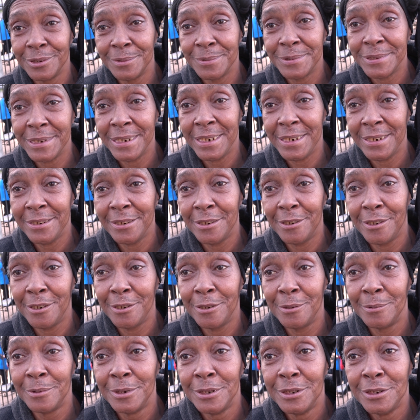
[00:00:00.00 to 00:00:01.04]
I'm saying?
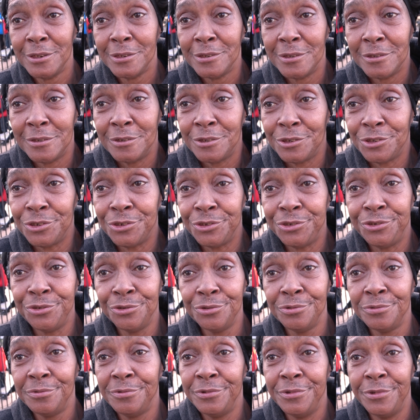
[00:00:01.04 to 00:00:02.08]

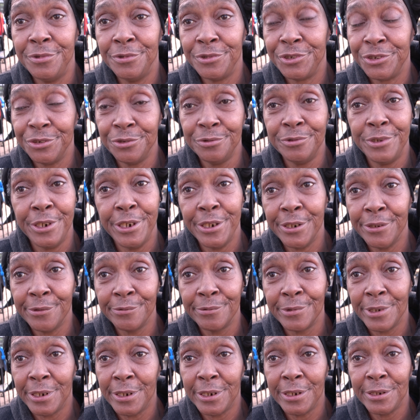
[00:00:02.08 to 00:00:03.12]
Shooting
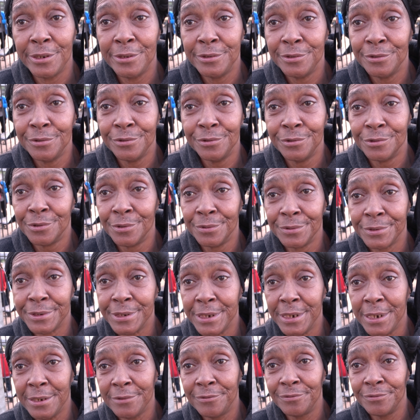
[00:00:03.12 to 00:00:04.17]
heroin, you know what I'm
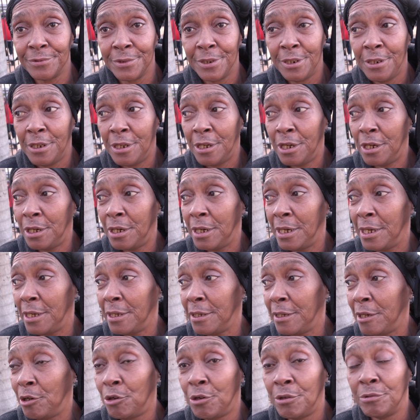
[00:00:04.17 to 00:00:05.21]
saying?
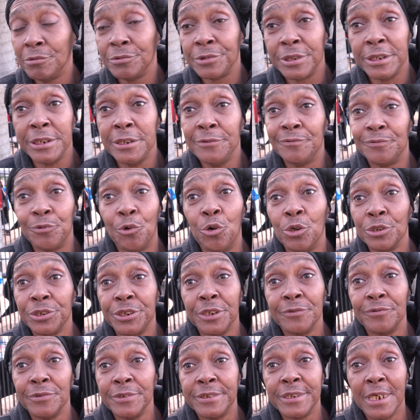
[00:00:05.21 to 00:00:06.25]
These 4
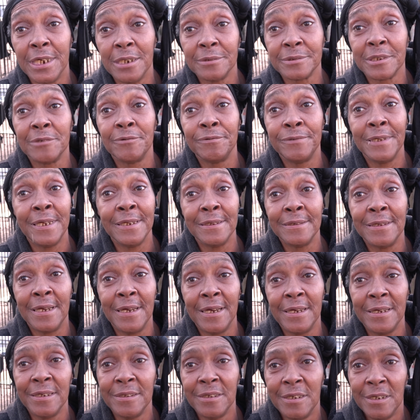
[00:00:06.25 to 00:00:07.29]
different times I sat
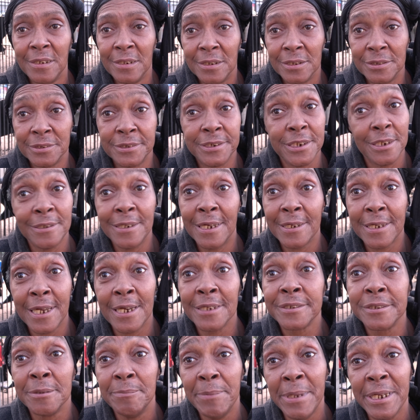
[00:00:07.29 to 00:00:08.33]
lying until I
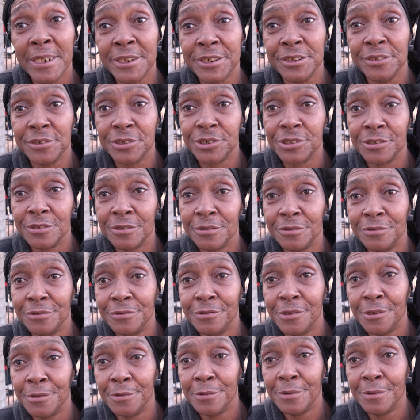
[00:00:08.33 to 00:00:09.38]
got the message, you know?